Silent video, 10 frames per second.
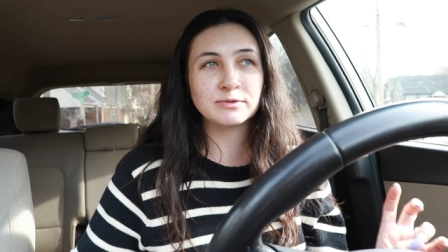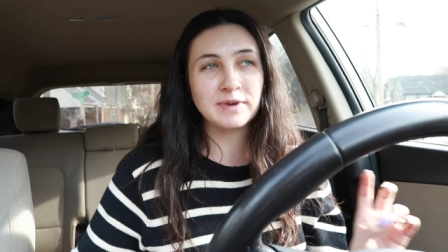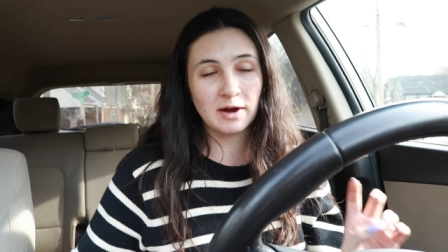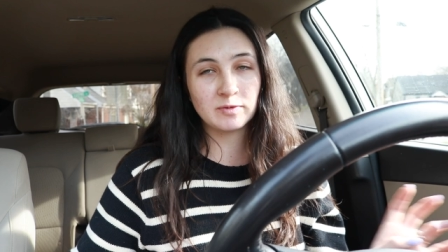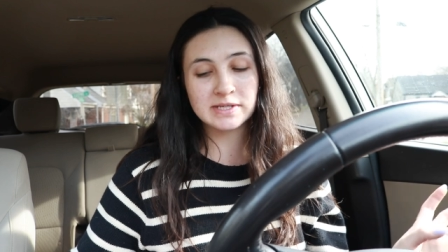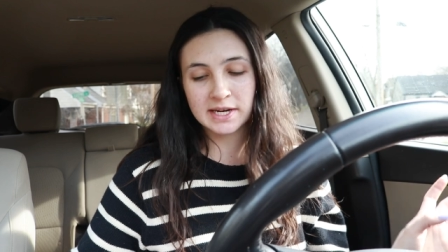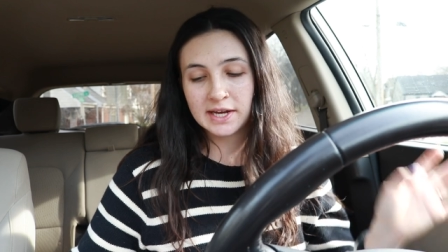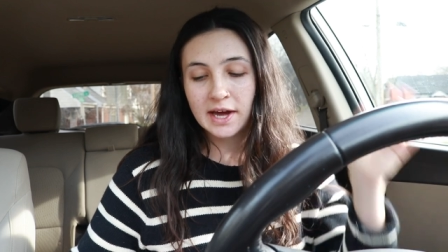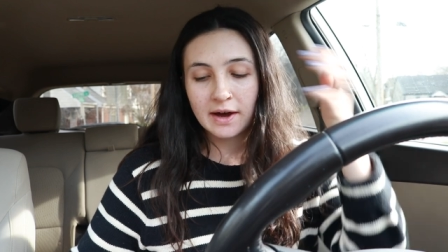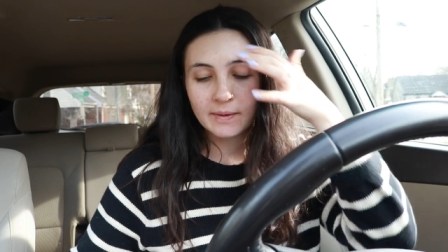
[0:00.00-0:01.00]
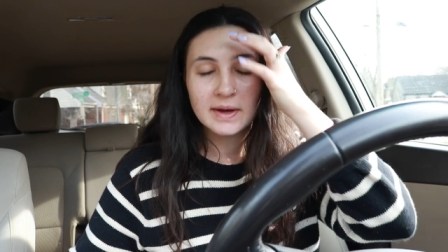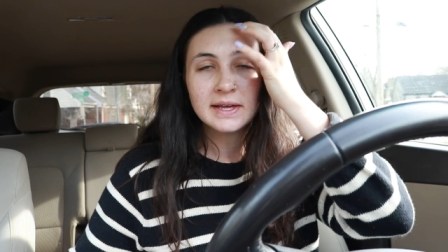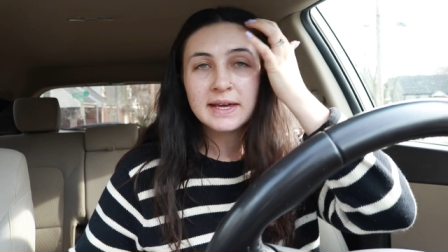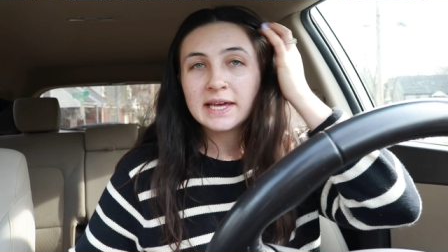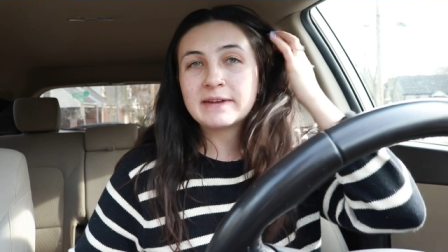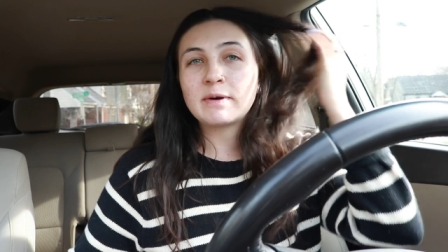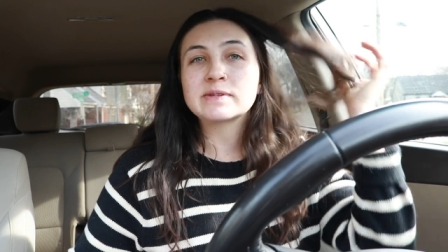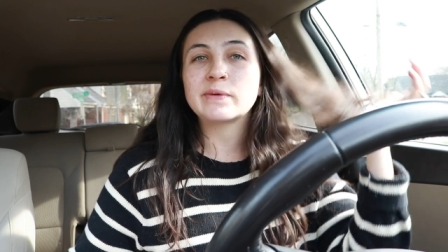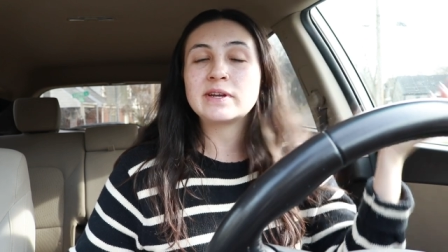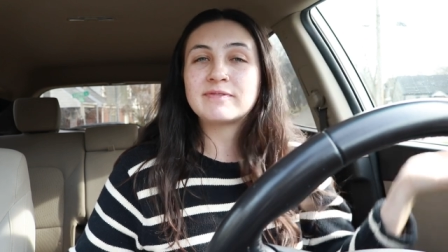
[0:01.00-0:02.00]
round was gonna go and if I
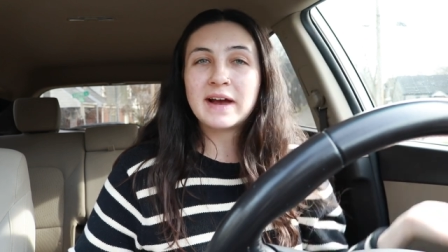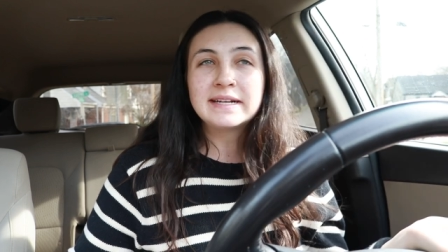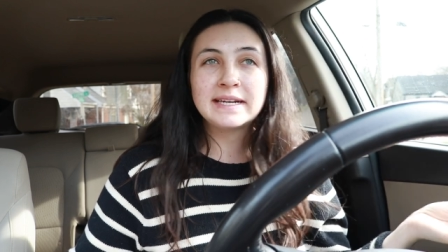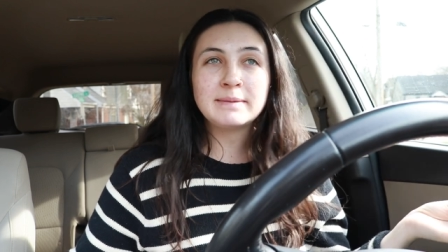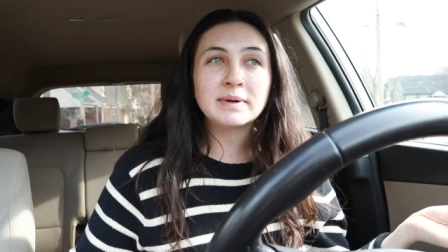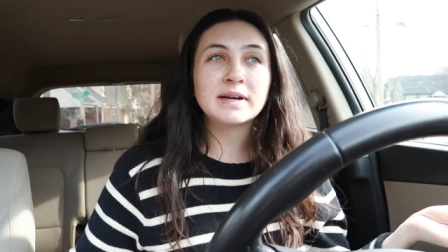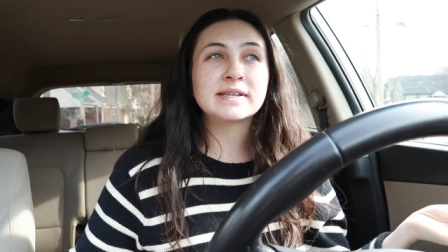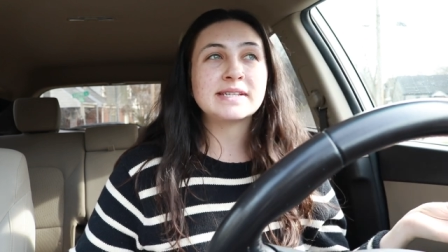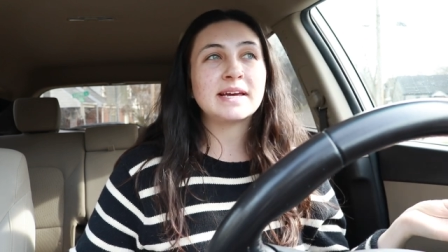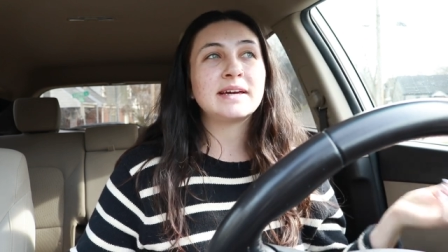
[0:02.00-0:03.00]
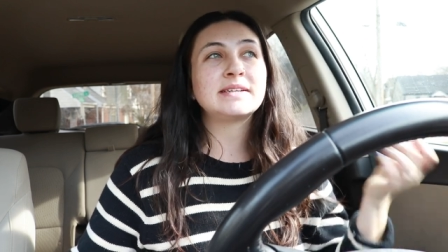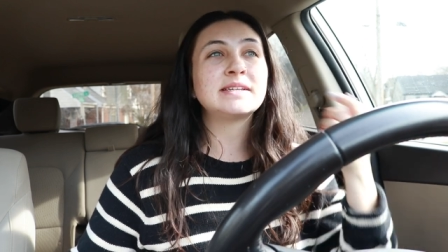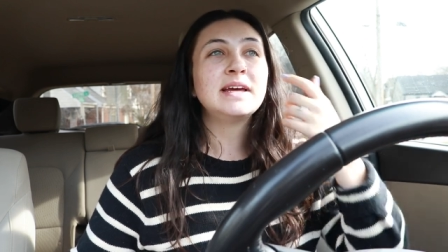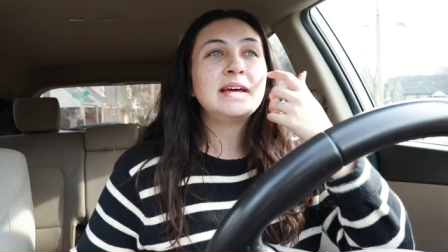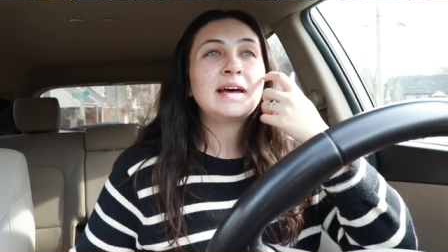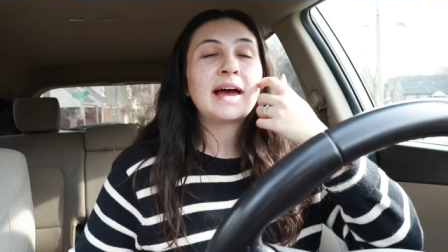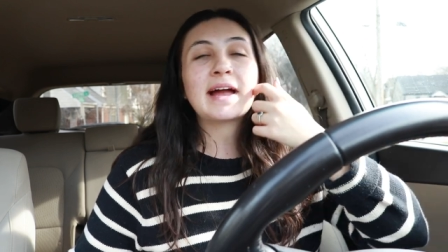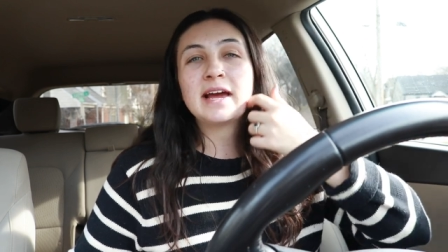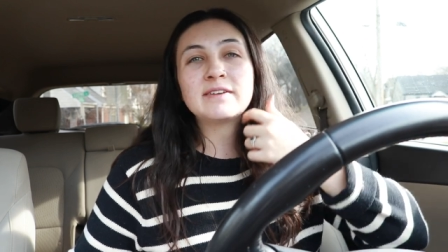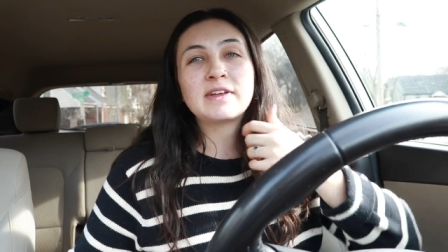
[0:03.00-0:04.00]
was going to find any books and I
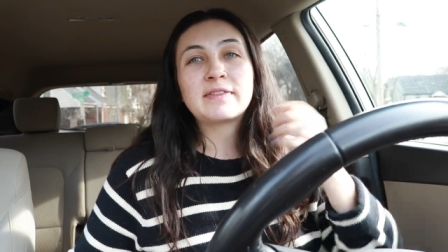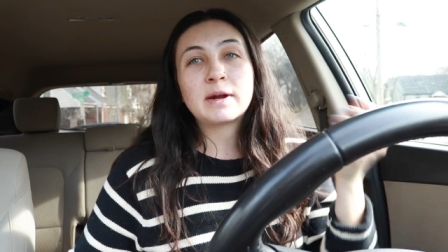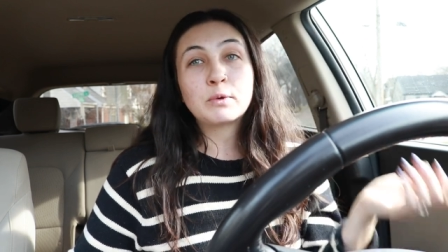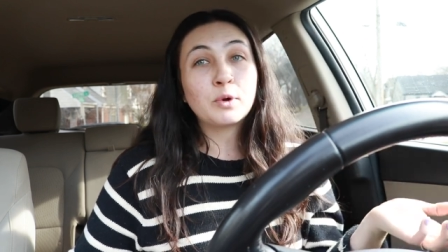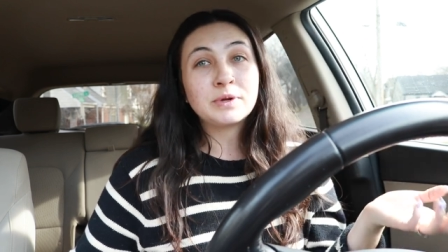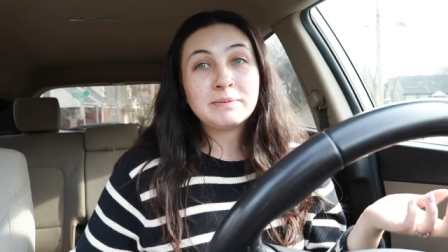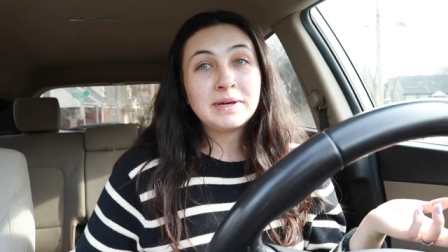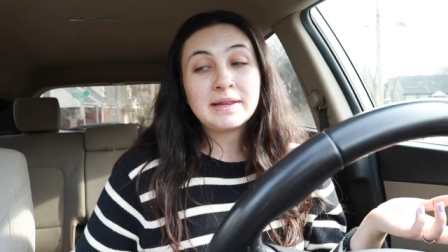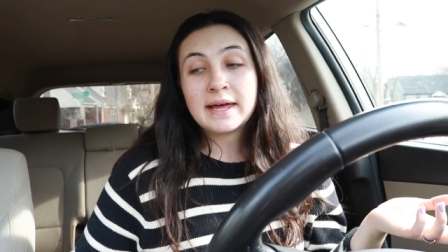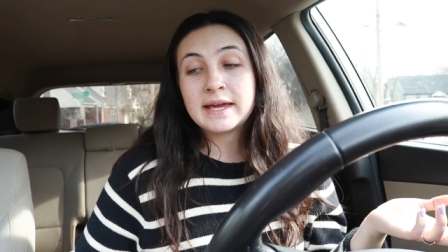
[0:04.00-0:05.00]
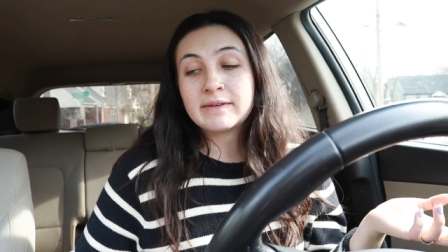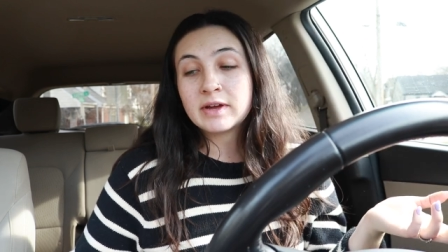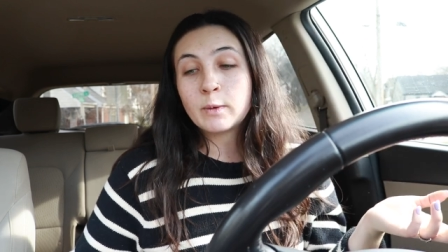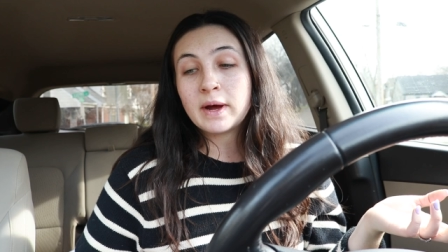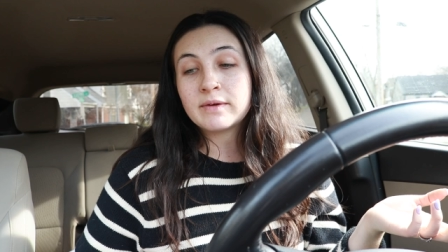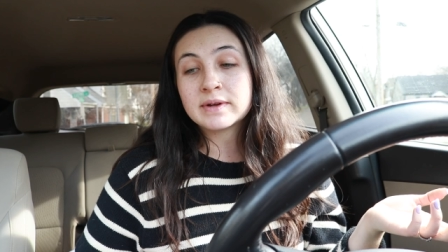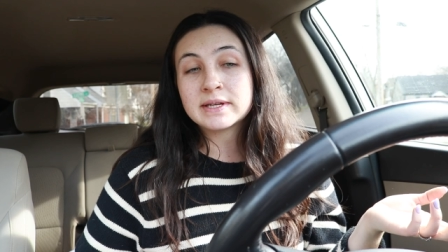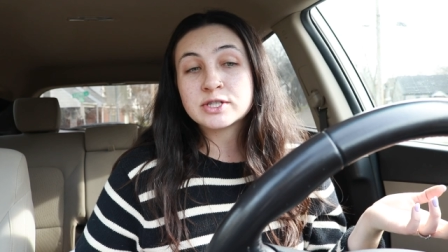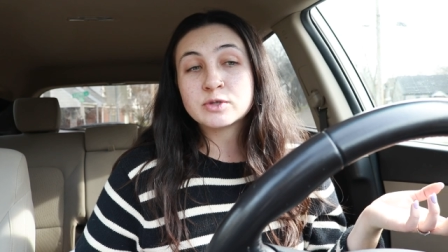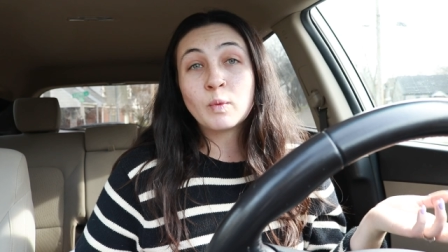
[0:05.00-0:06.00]
kind of thought that I would only be like giving away
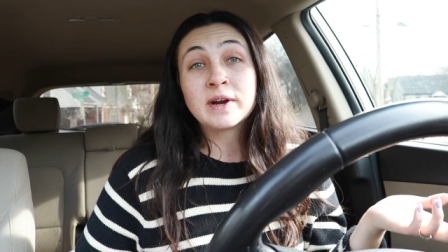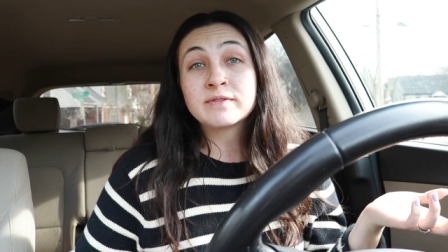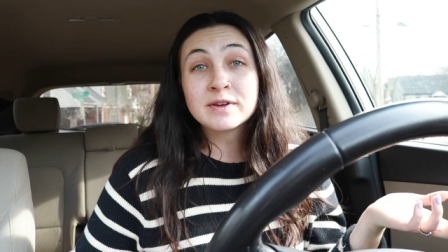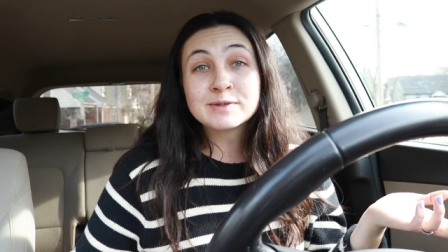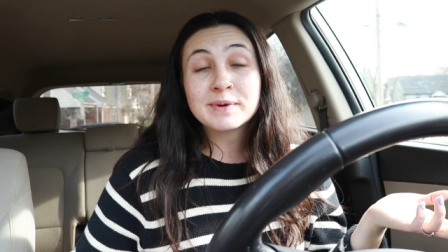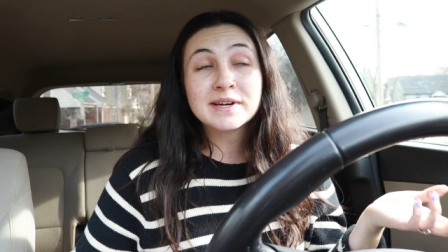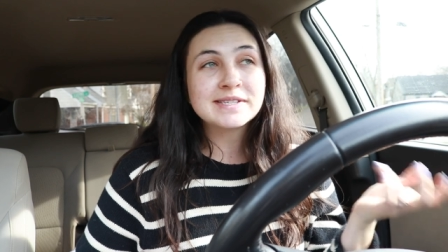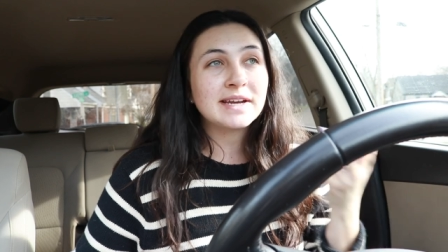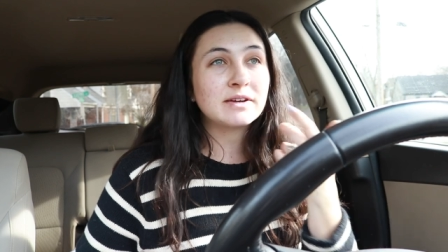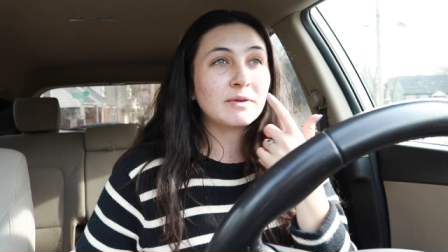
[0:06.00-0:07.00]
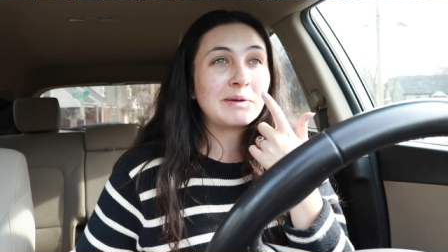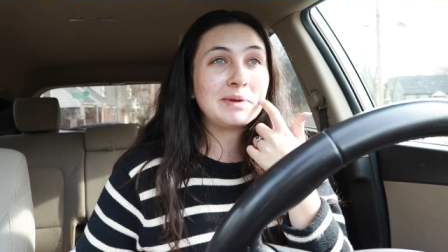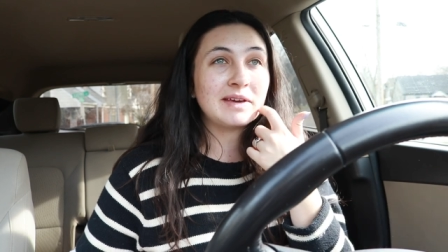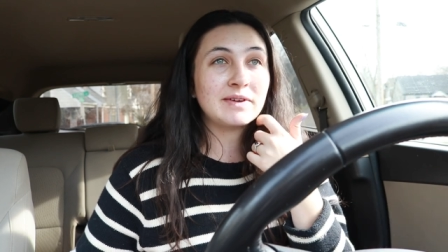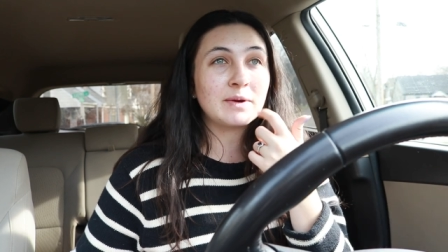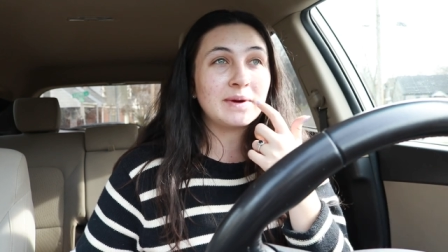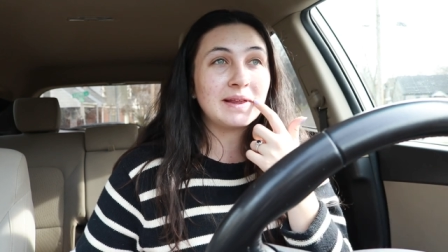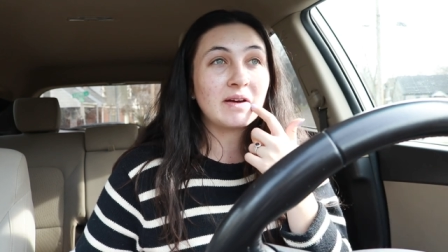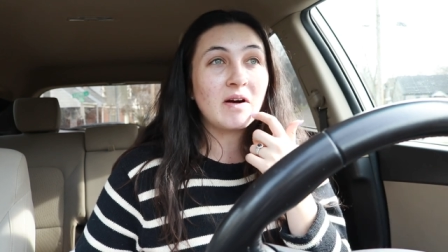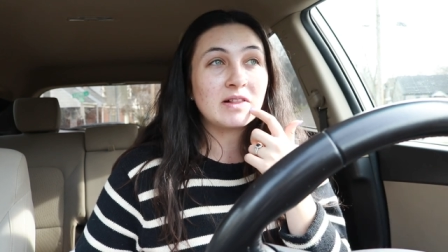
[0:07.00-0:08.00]
really just one of those books. I didn't know I'd be giving away
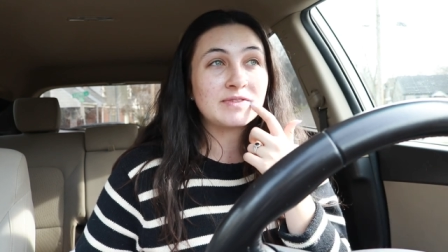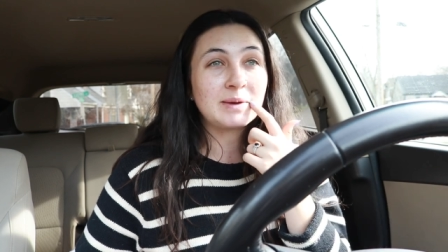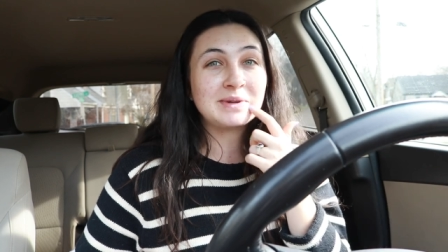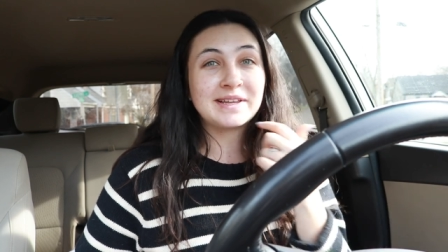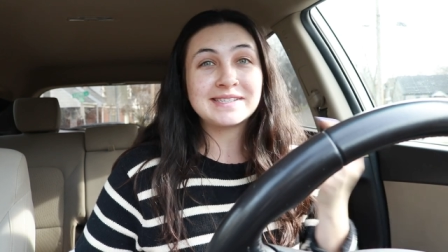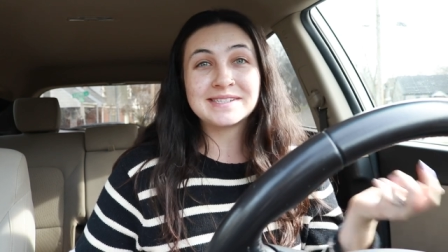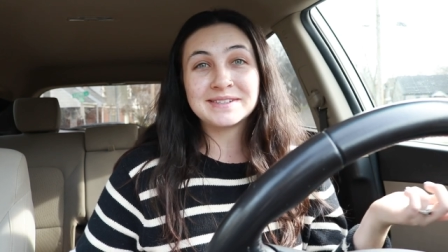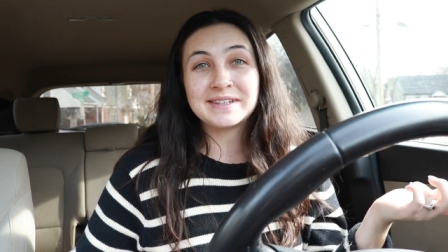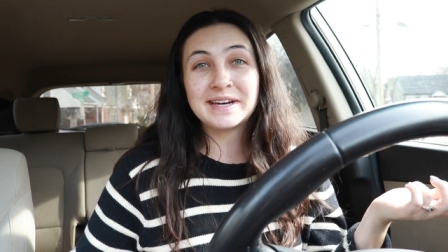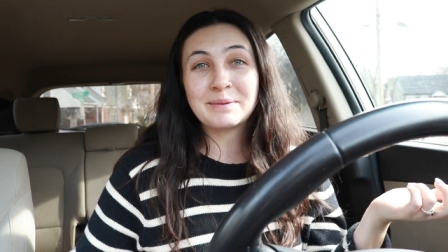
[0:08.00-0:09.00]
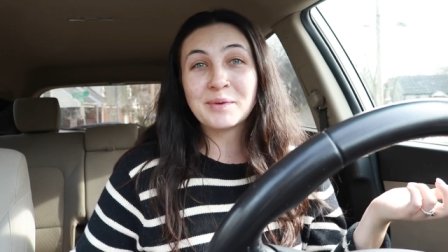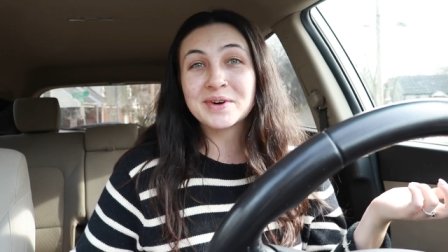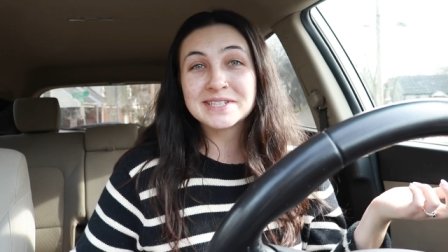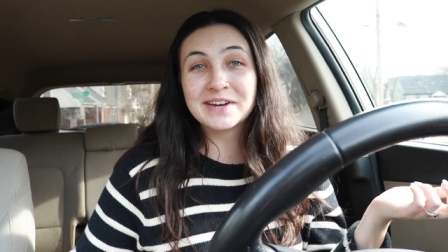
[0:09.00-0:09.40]
like all of them and then still needing more to